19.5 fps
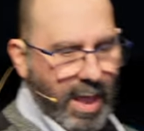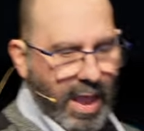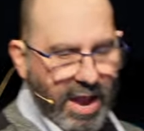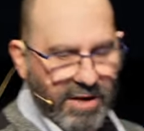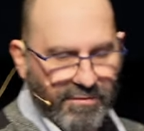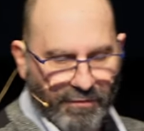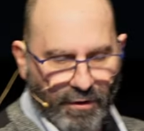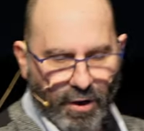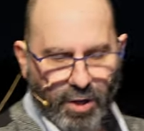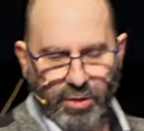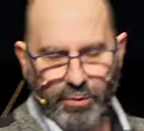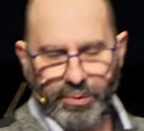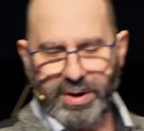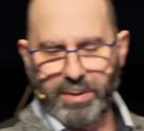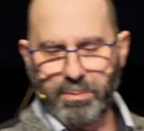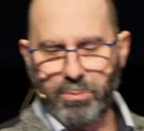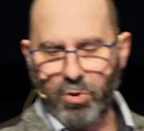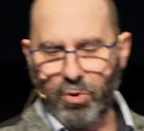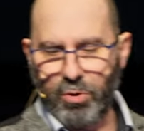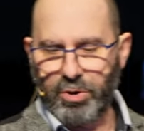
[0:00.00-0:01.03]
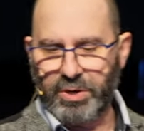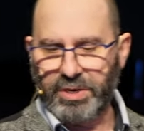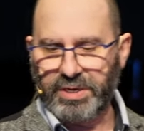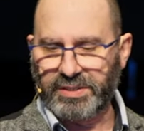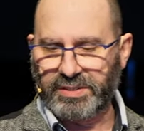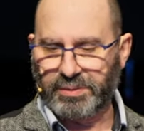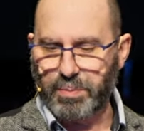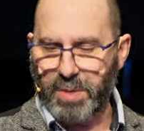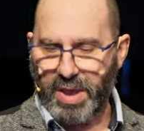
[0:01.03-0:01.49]
And following
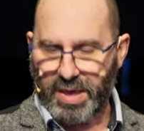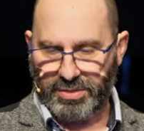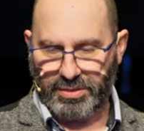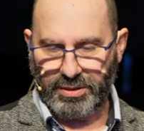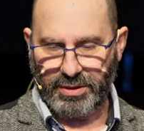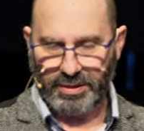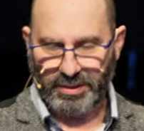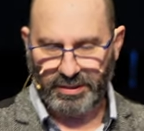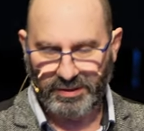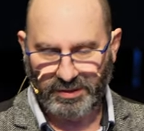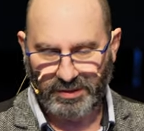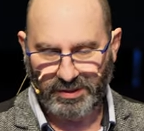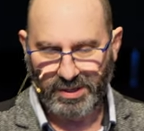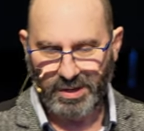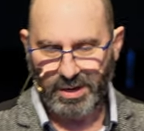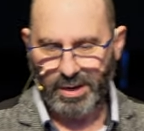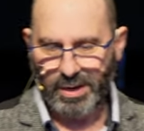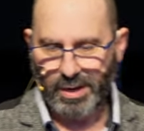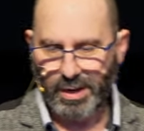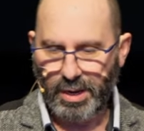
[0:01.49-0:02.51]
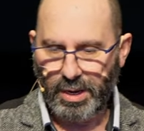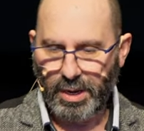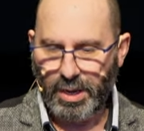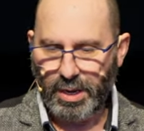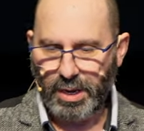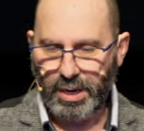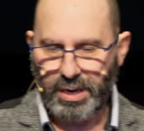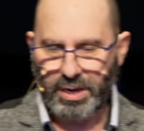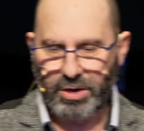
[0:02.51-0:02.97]
Moody's methods,
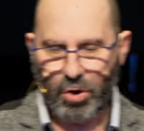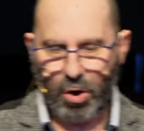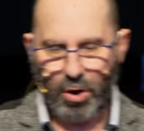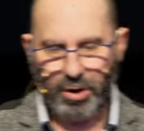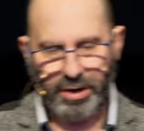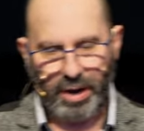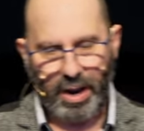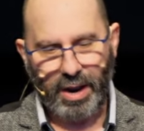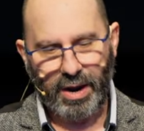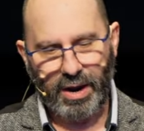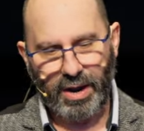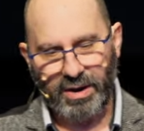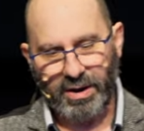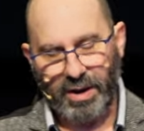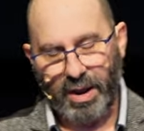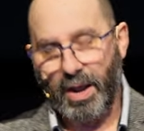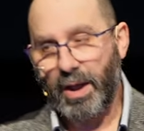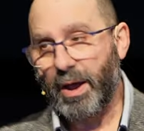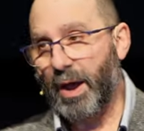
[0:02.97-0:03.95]
he got a